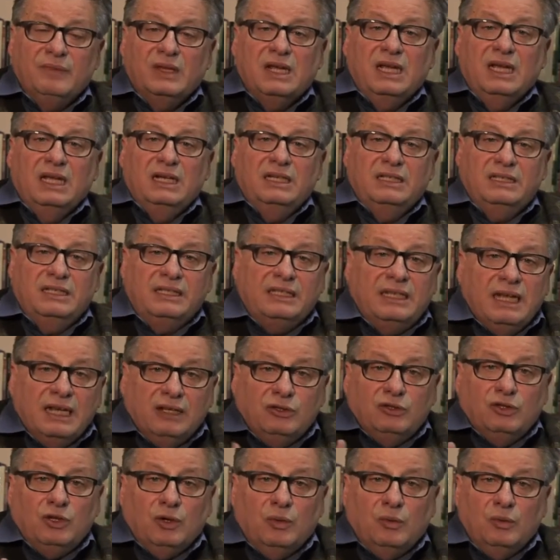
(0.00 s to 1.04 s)
they tried to
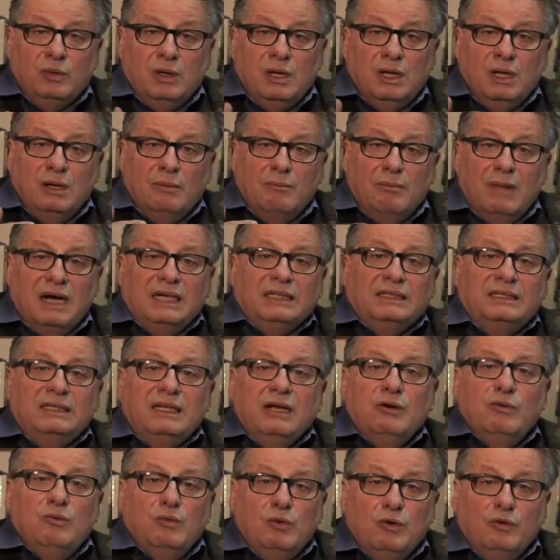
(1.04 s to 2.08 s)
maintain an
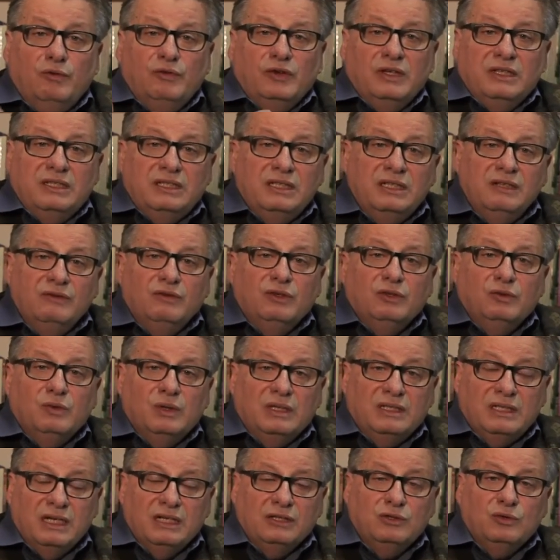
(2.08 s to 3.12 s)
offensive of the Russian
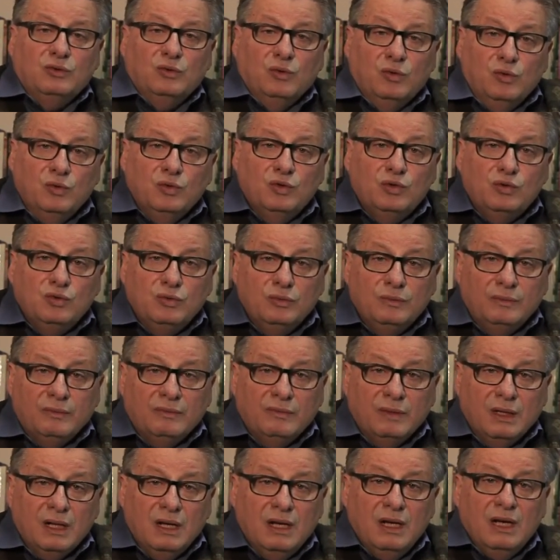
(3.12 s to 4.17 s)
army.
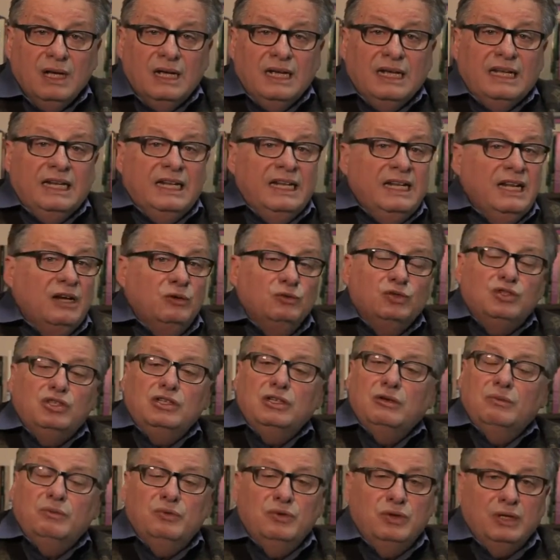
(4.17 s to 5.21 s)
They didn't
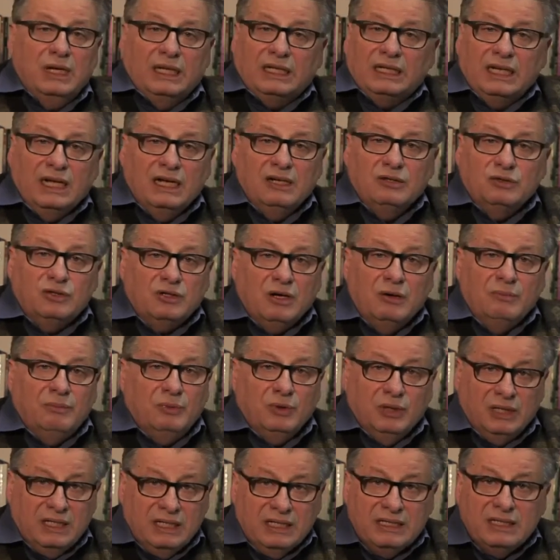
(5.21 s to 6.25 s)
distribute land to the
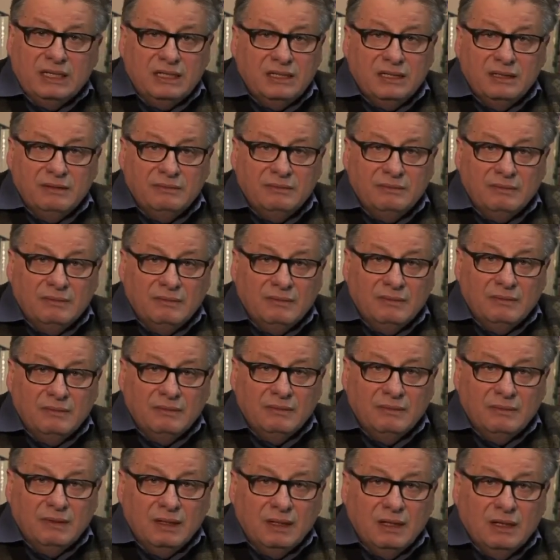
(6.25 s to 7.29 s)
peasants
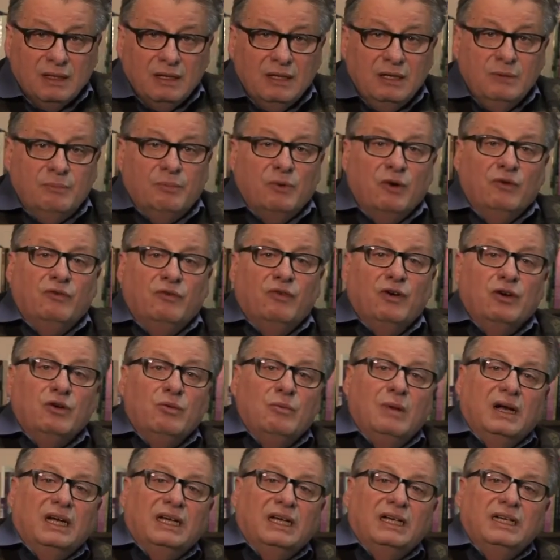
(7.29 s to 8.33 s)
and provoked
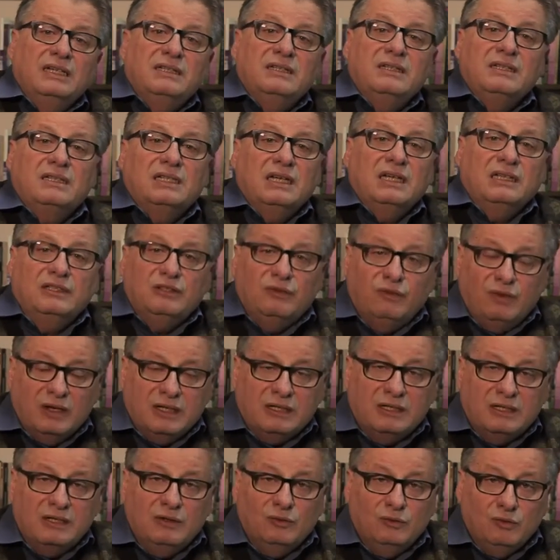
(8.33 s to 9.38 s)
great
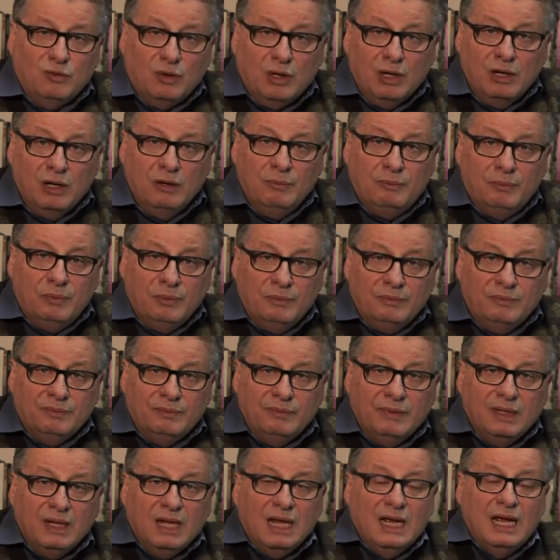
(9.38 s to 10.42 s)
dissatisfaction in the
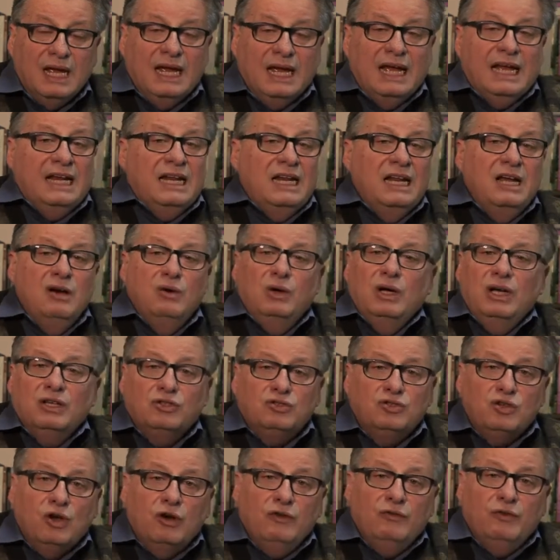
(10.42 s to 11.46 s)
countryside. They
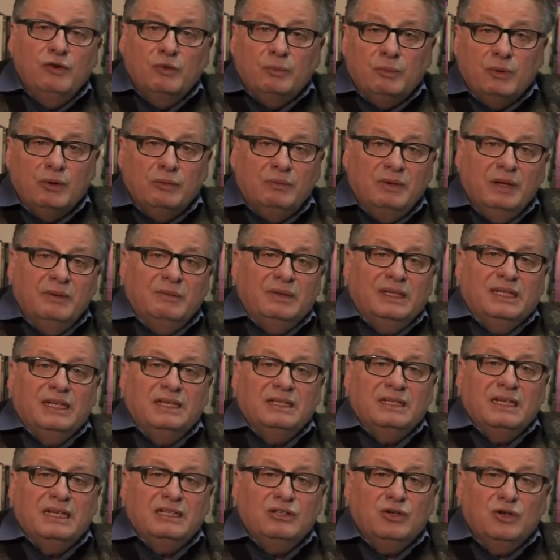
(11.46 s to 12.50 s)
don't solve the problem
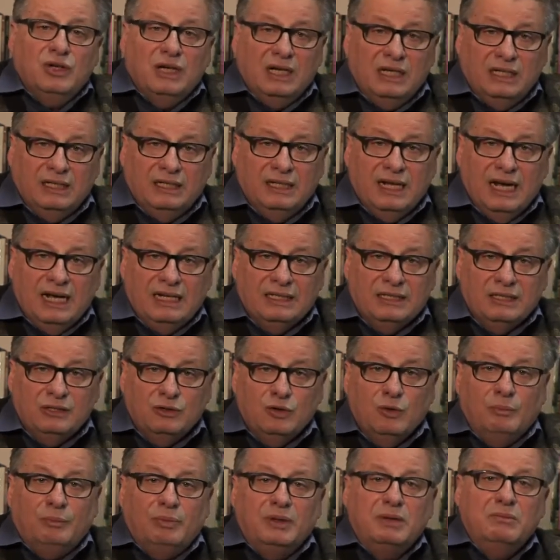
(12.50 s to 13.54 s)
of the oppressed
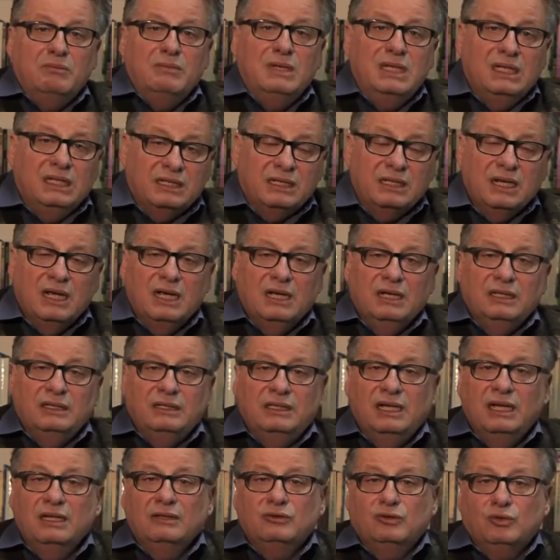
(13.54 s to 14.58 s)
nationalities
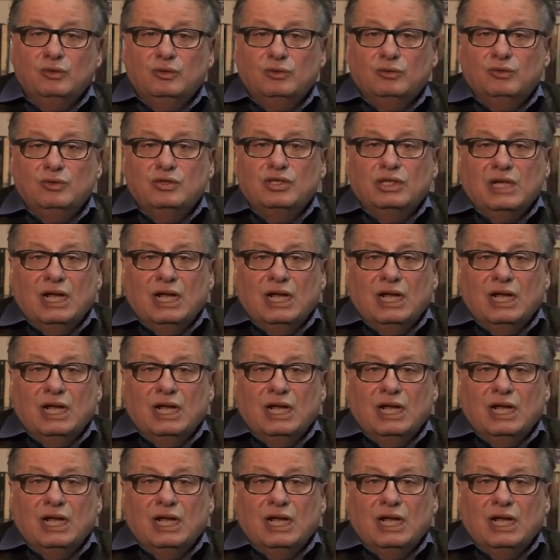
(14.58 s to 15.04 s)
within the Russian